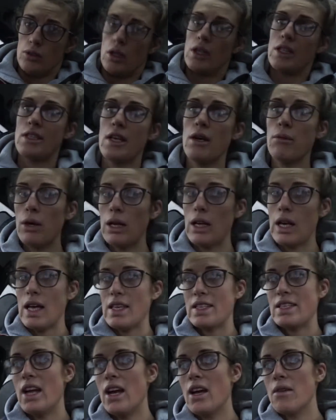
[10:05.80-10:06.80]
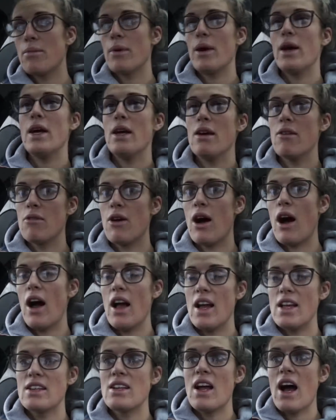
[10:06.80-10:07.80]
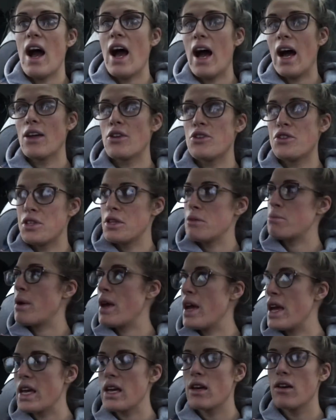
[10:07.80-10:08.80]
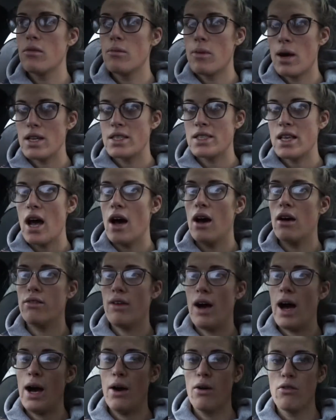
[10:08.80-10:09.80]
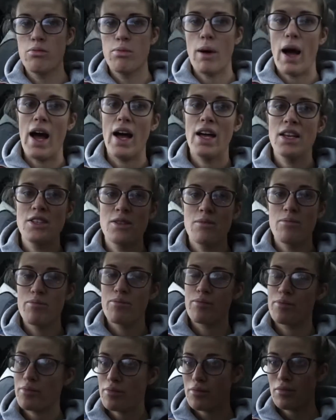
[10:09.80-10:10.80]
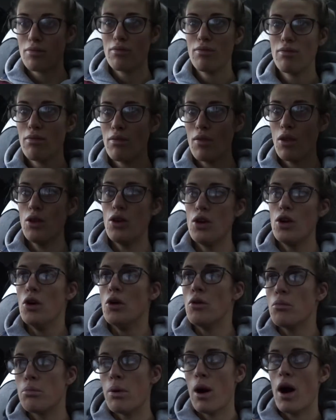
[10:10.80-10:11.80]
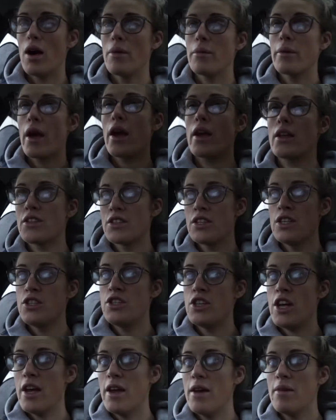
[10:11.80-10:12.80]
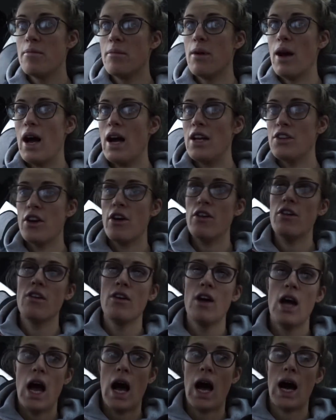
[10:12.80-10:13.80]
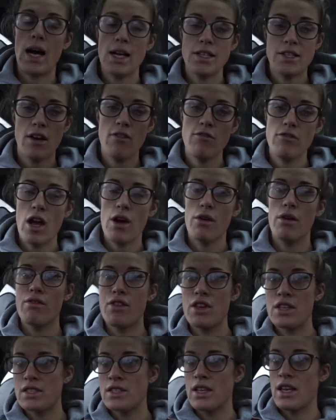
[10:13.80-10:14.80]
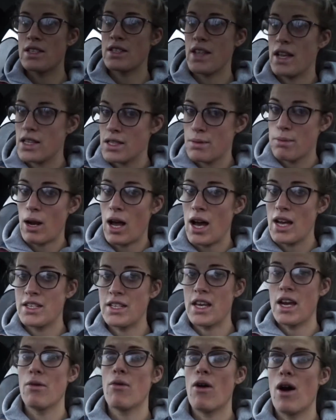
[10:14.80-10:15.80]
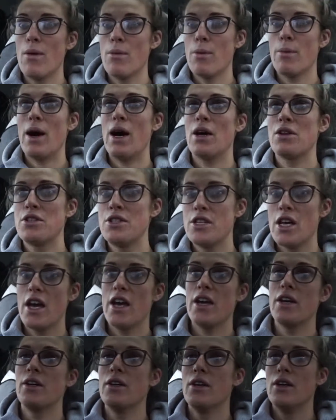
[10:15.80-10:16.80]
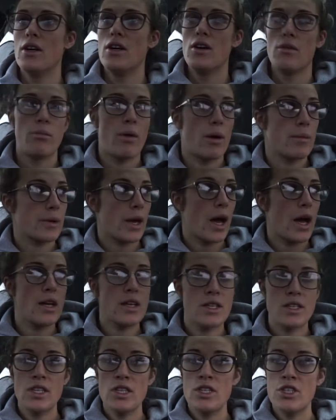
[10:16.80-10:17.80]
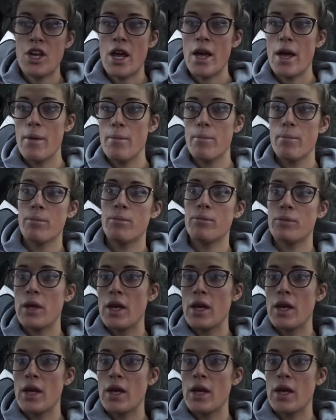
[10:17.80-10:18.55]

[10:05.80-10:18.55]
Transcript: I slept well last night, but I had to peel myself out of bed. But I'm going to the gym. I don't know if this is a sensible idea what I'm about to do, but I'm going to the gym